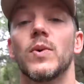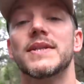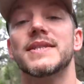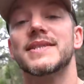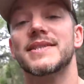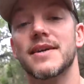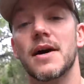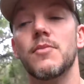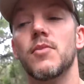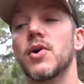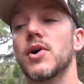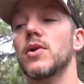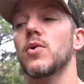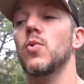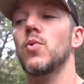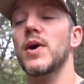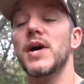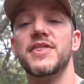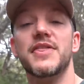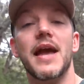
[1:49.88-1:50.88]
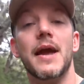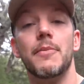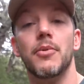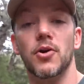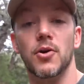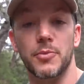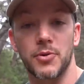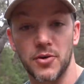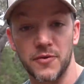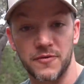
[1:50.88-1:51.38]
When someone with a
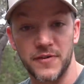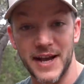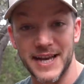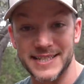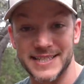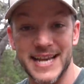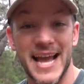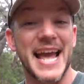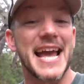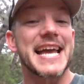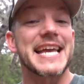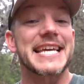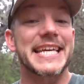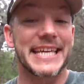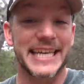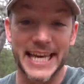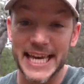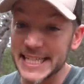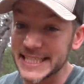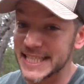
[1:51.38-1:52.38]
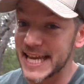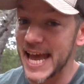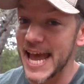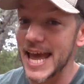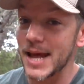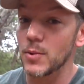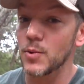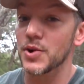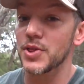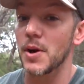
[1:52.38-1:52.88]
bulletproof vest gets
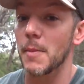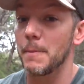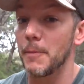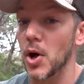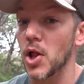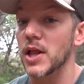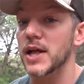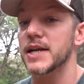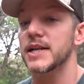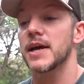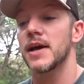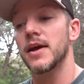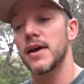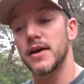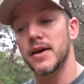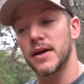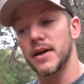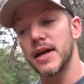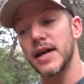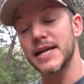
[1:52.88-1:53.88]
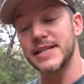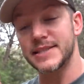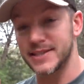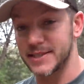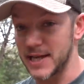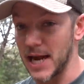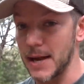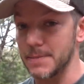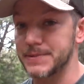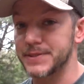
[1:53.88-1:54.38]
hit with a bullet, it
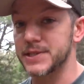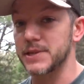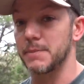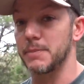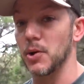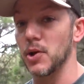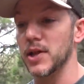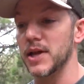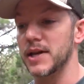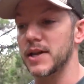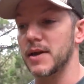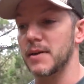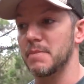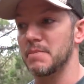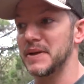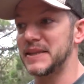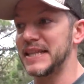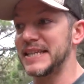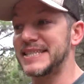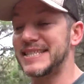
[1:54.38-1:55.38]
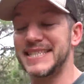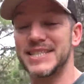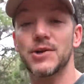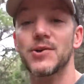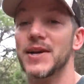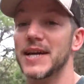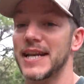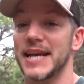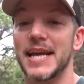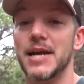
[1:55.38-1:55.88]
stops the bullet, but they
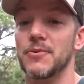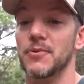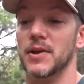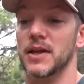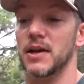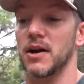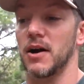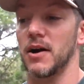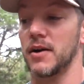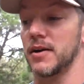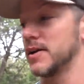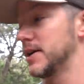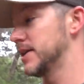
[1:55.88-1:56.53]
still get hit really hard.